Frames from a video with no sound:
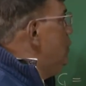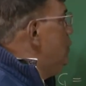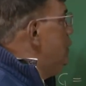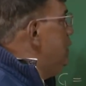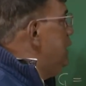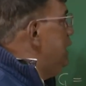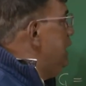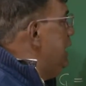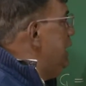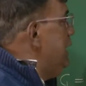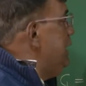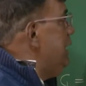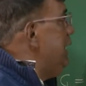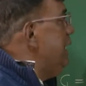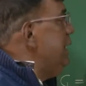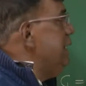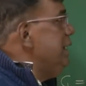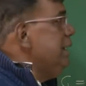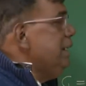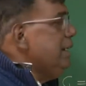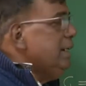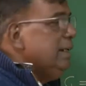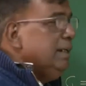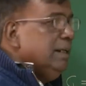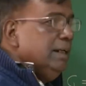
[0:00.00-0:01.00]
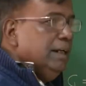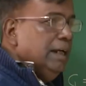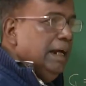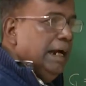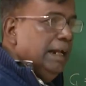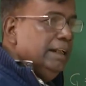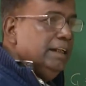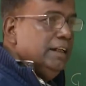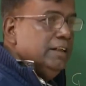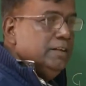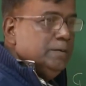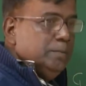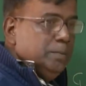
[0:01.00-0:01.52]
delta E and
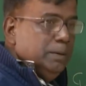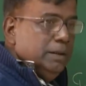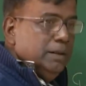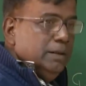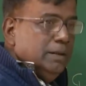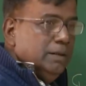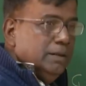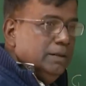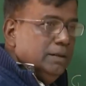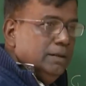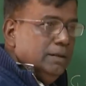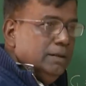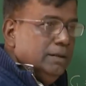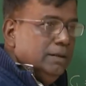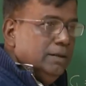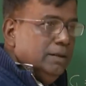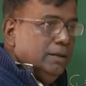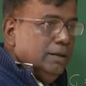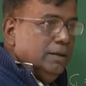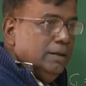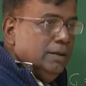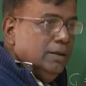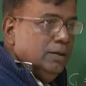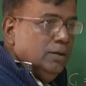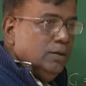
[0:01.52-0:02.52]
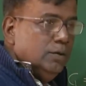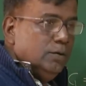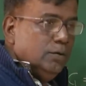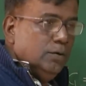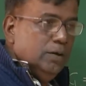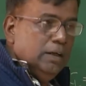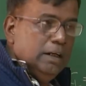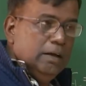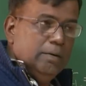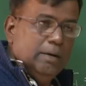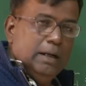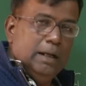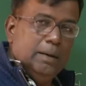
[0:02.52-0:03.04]
the speed. So, he
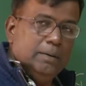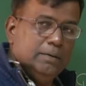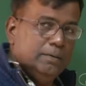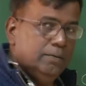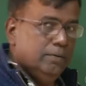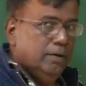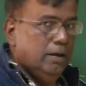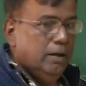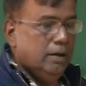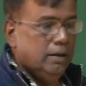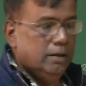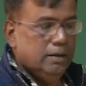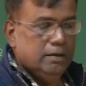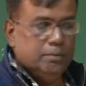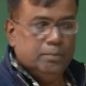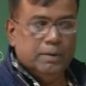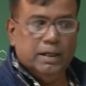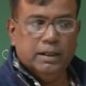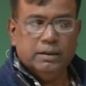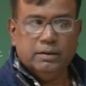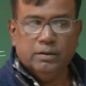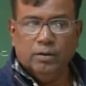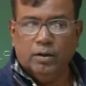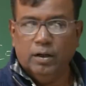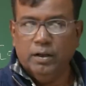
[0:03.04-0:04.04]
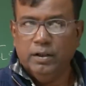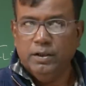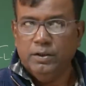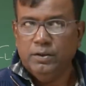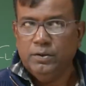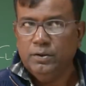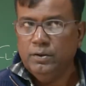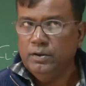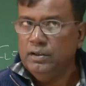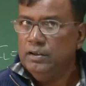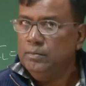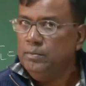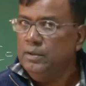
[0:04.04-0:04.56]
develops field, this much
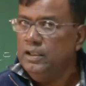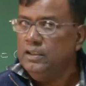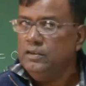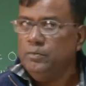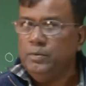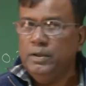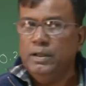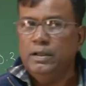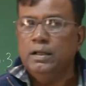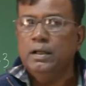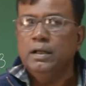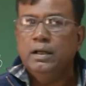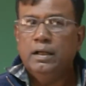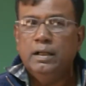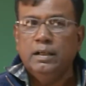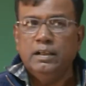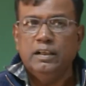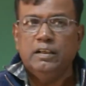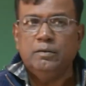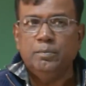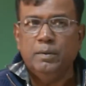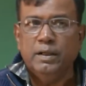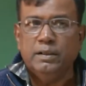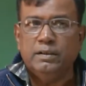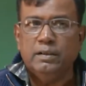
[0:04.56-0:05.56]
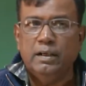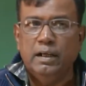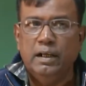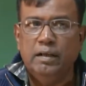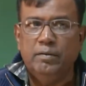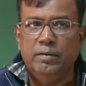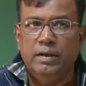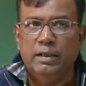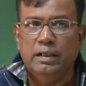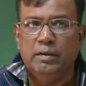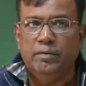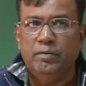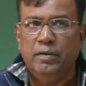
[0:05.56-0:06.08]
altitude, this much speed, this much
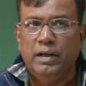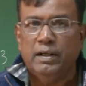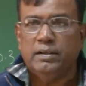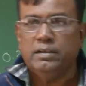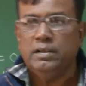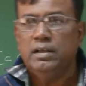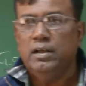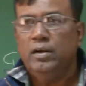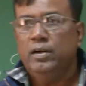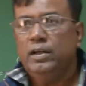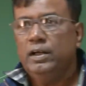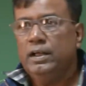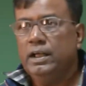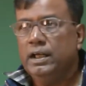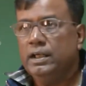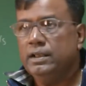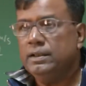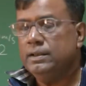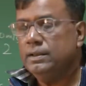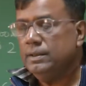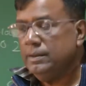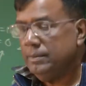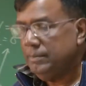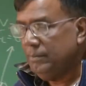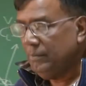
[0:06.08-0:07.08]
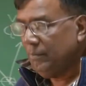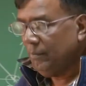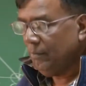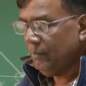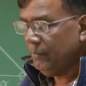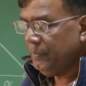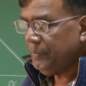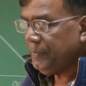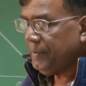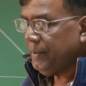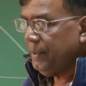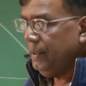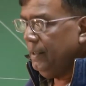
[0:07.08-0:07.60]
elevator deflection I will get.
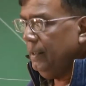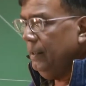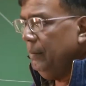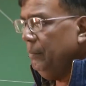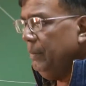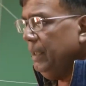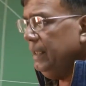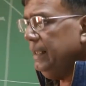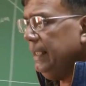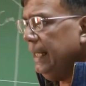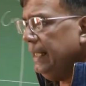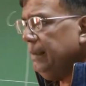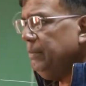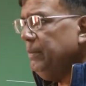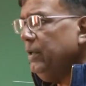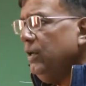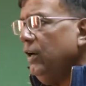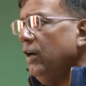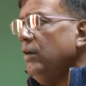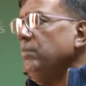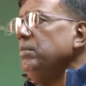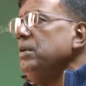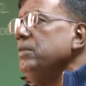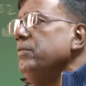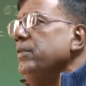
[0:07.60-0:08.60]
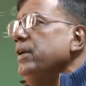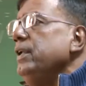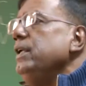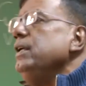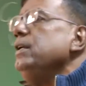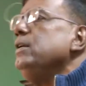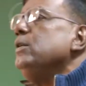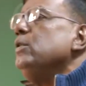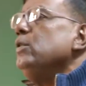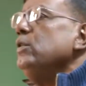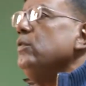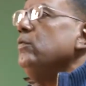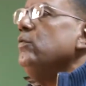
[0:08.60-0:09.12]
But that may not be a very
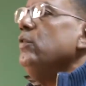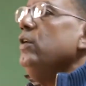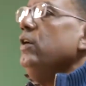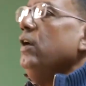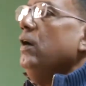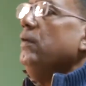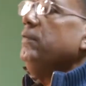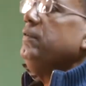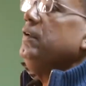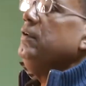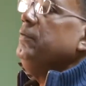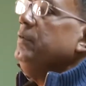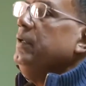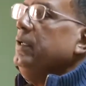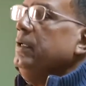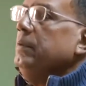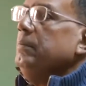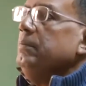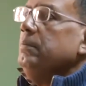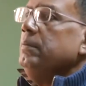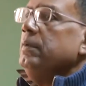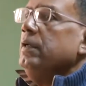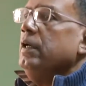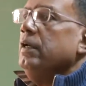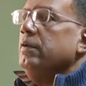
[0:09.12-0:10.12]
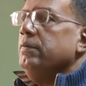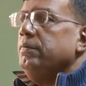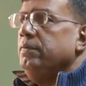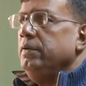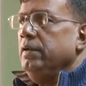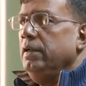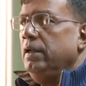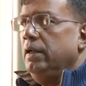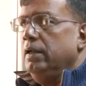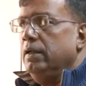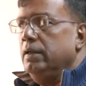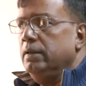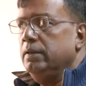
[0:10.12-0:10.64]
good way of giving him a
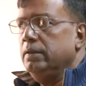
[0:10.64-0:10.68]
field,